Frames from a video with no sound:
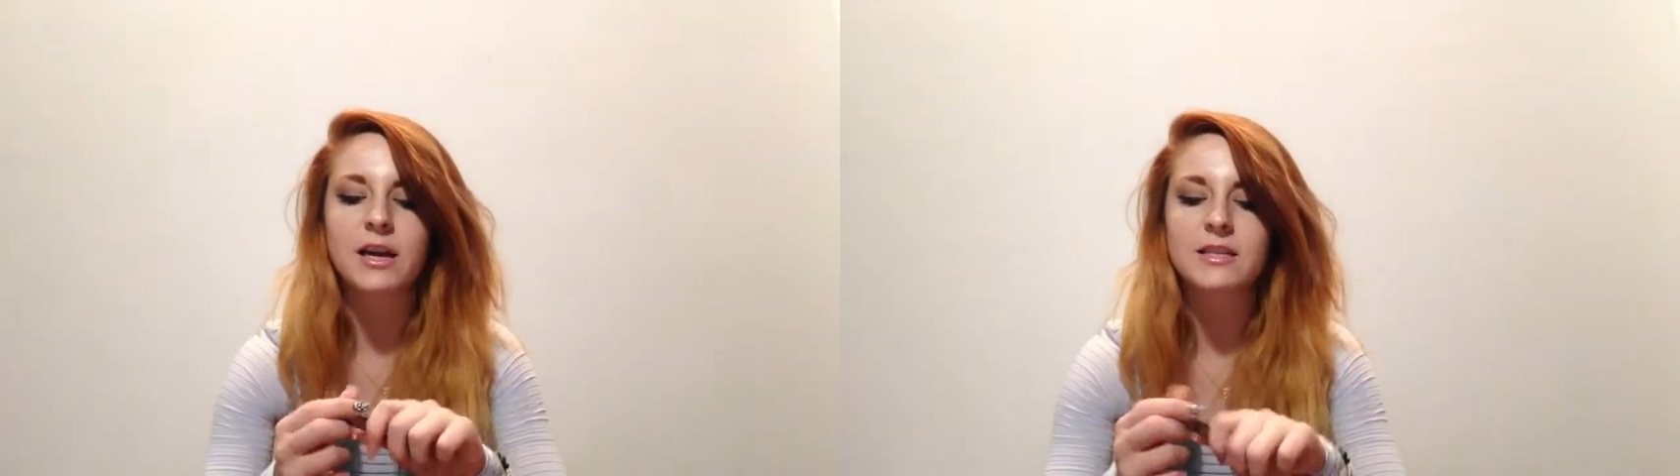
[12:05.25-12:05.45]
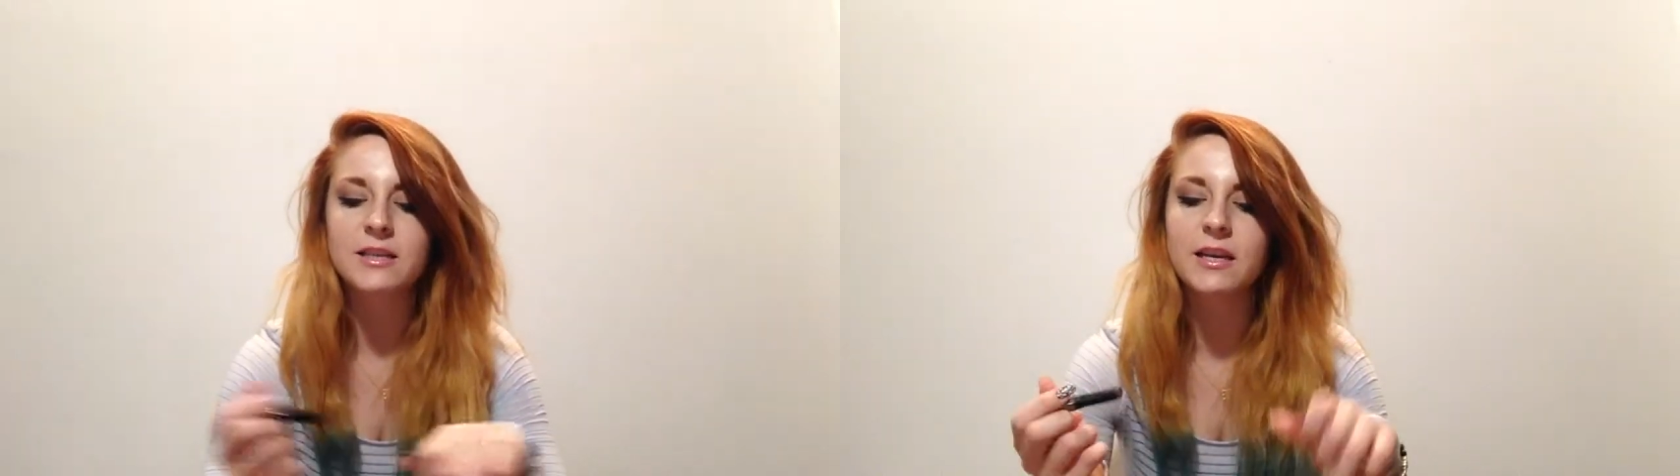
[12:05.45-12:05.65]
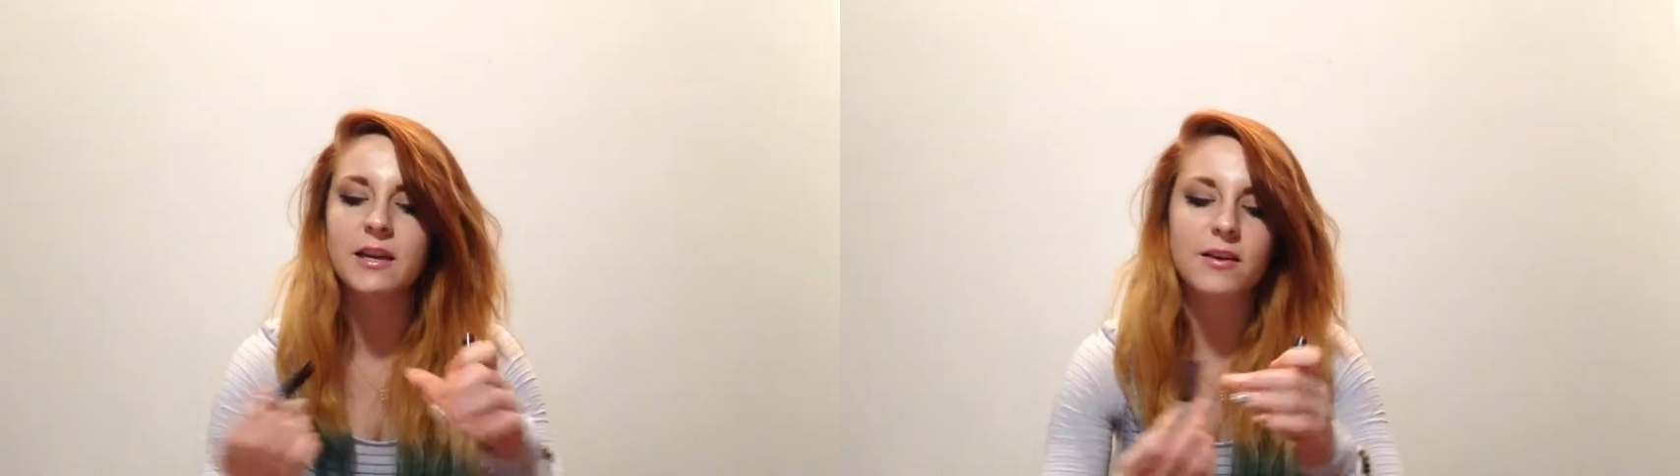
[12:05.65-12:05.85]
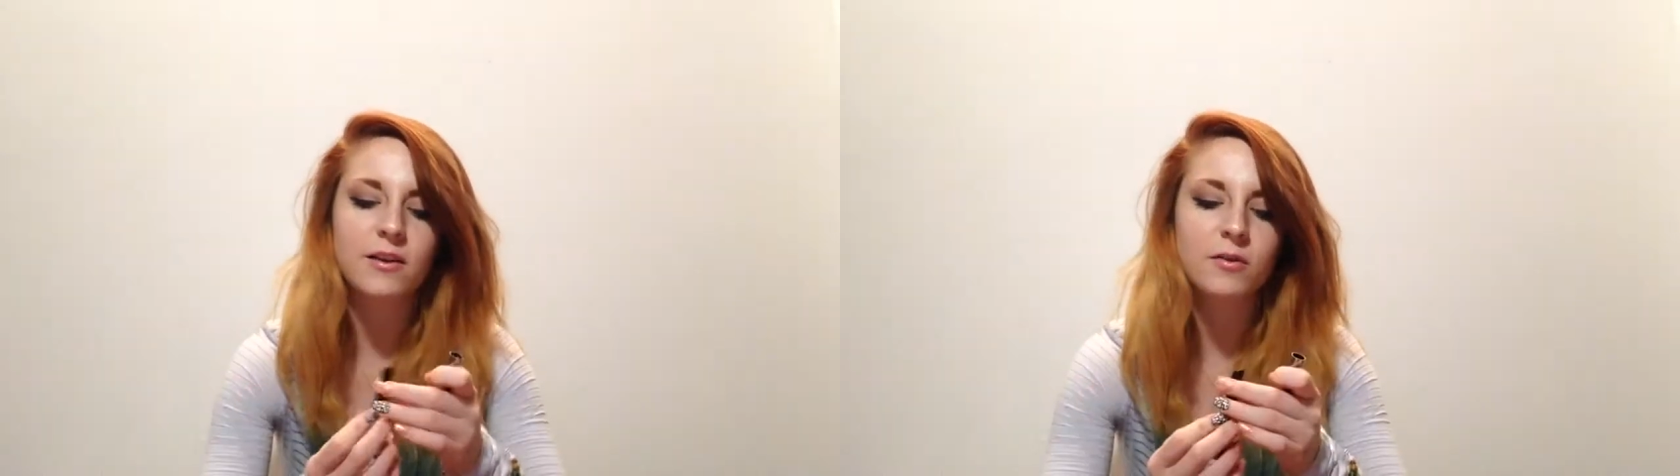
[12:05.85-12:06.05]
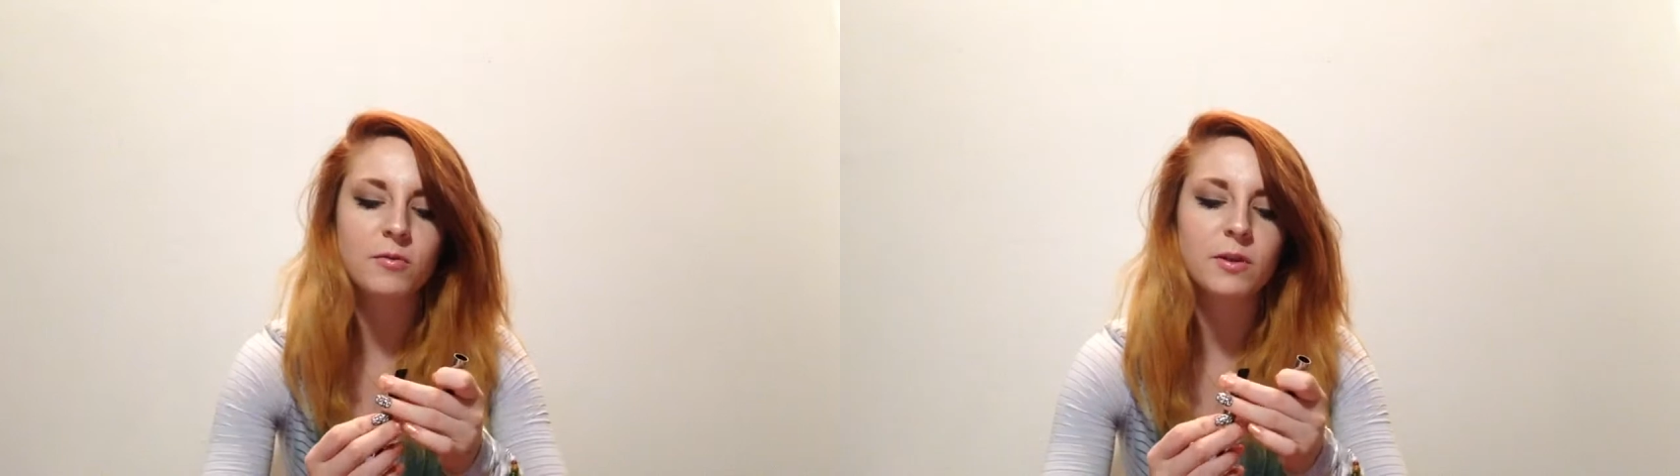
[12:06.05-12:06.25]
It's like
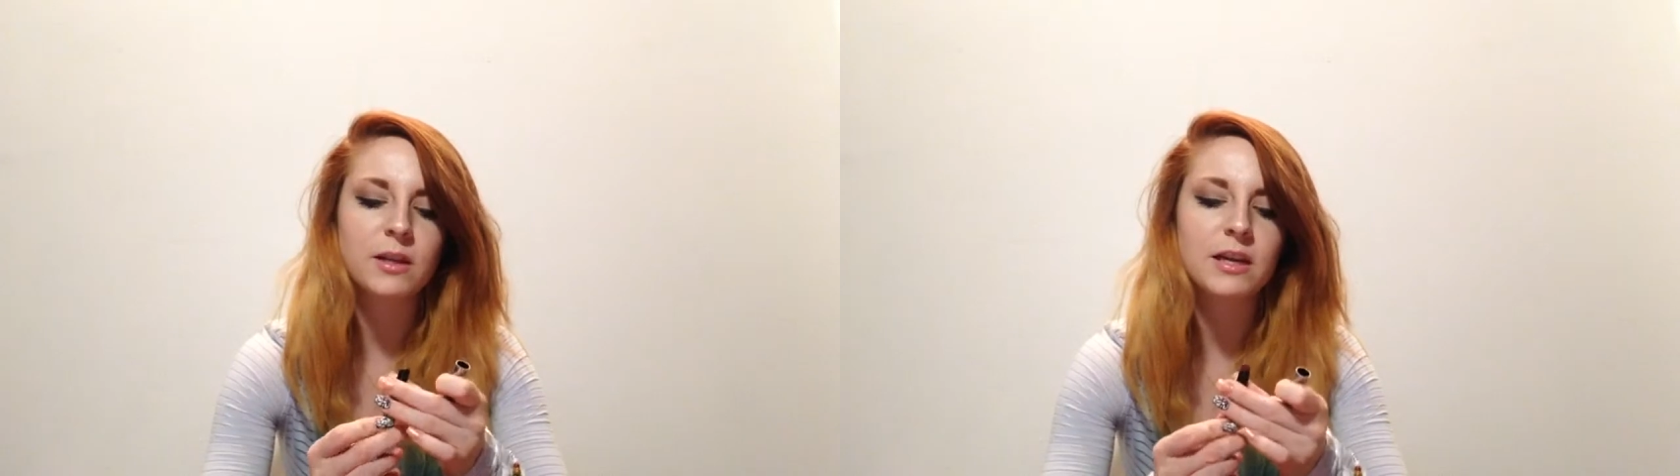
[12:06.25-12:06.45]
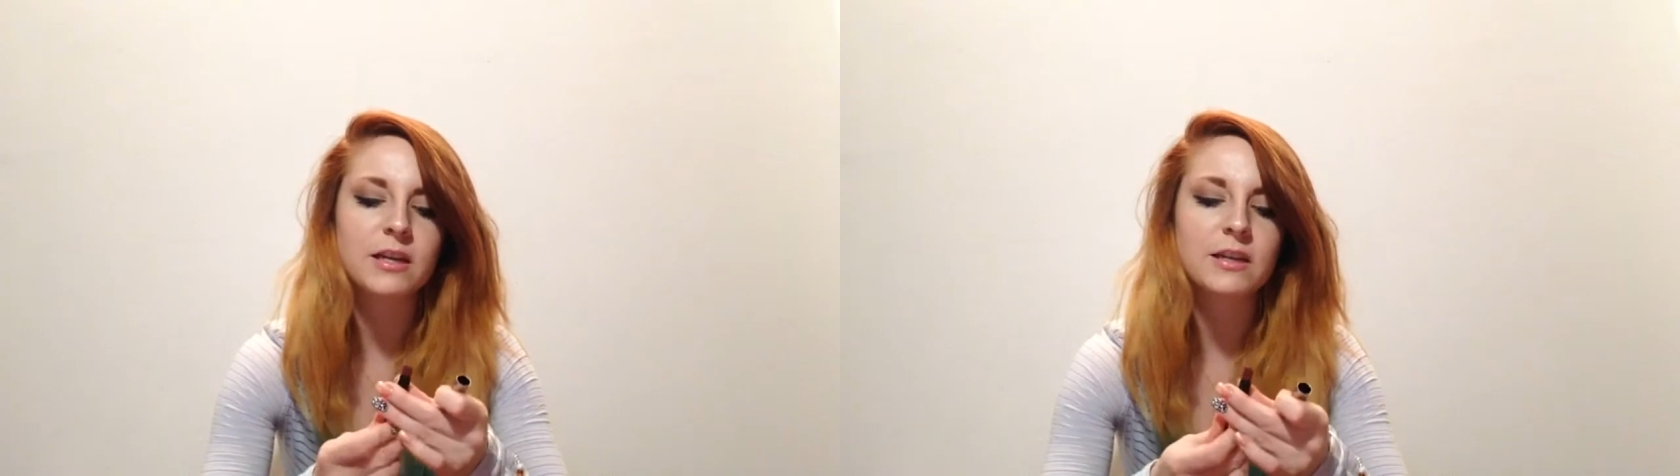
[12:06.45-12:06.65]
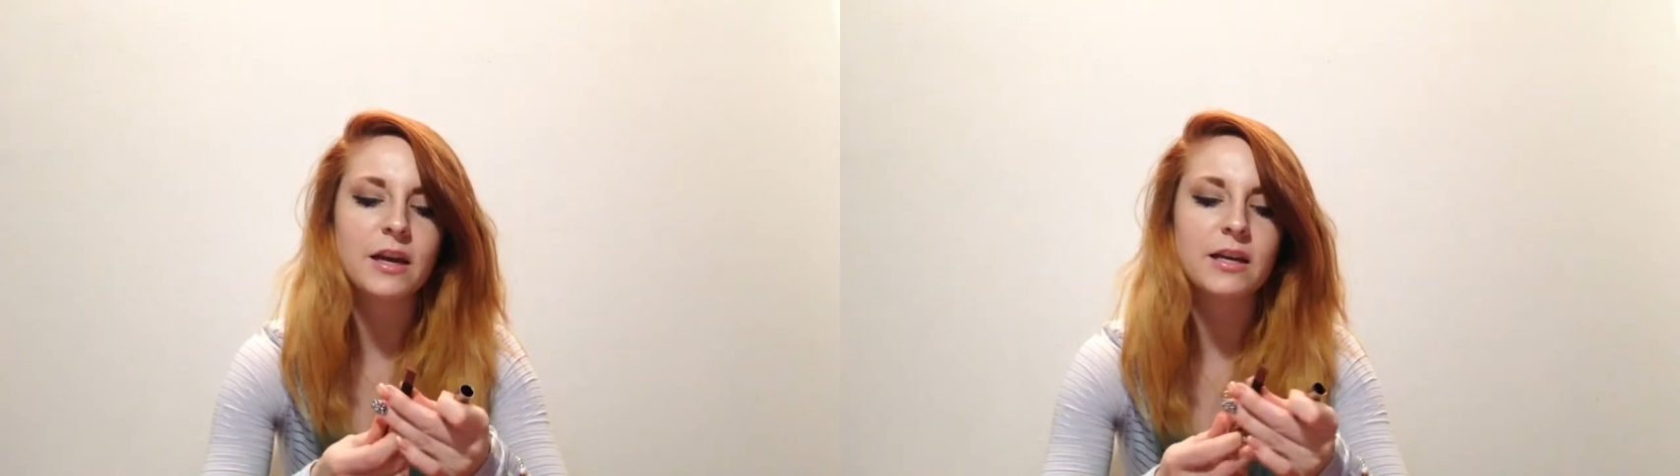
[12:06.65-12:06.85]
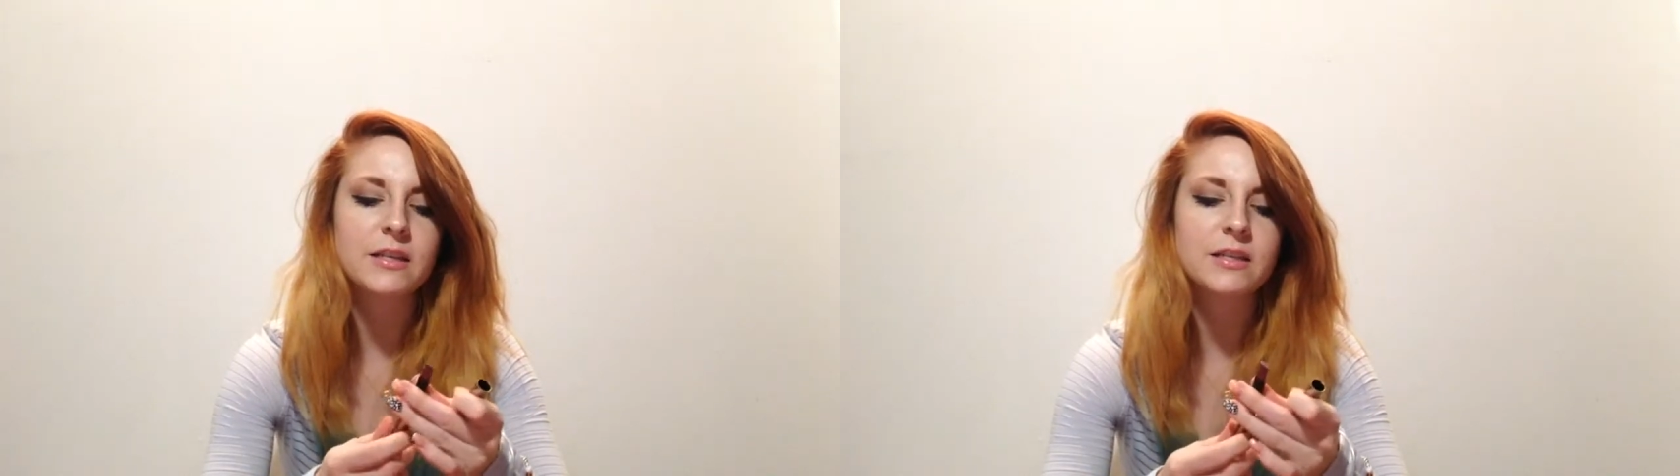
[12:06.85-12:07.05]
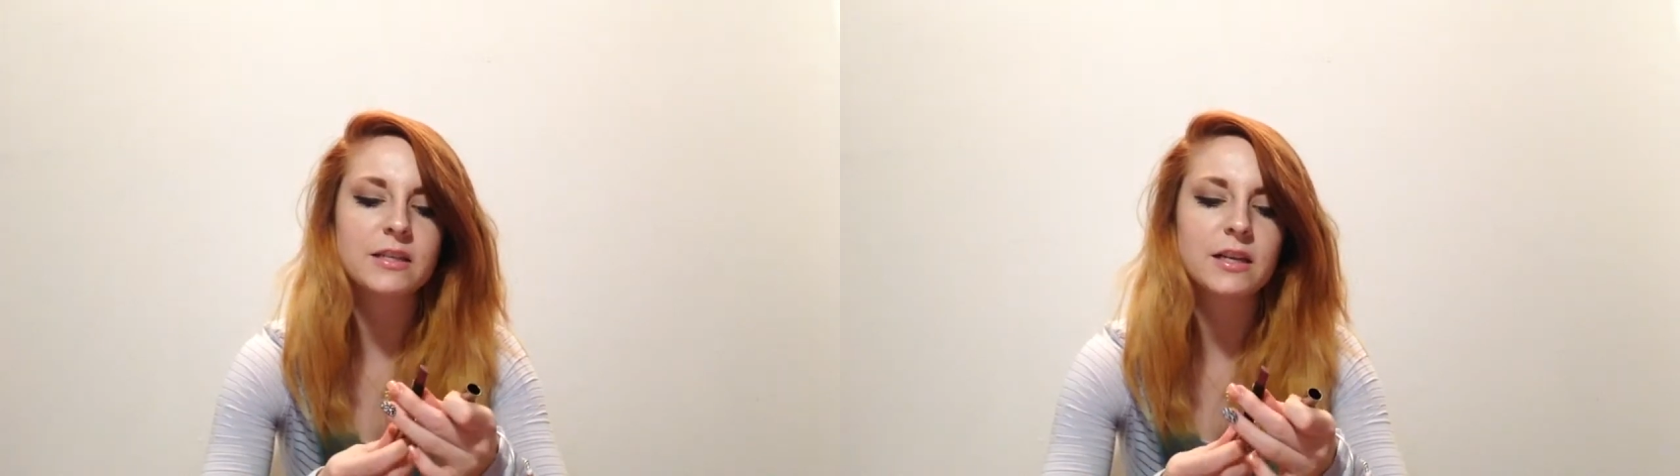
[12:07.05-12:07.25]
a really
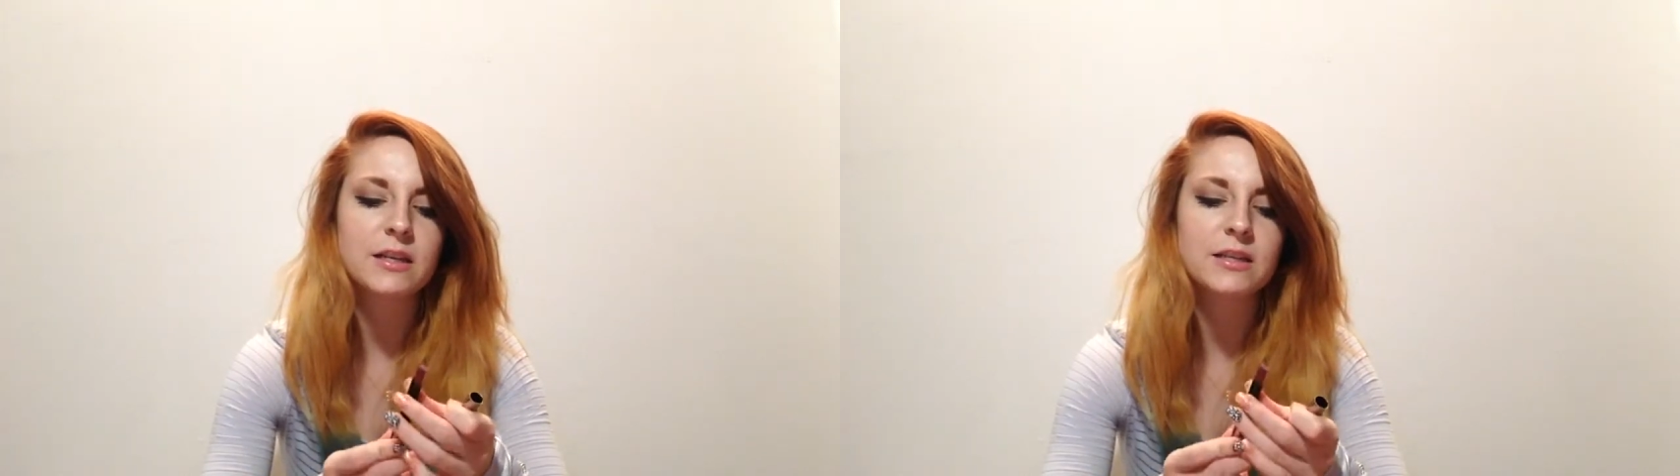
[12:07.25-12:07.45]
nice,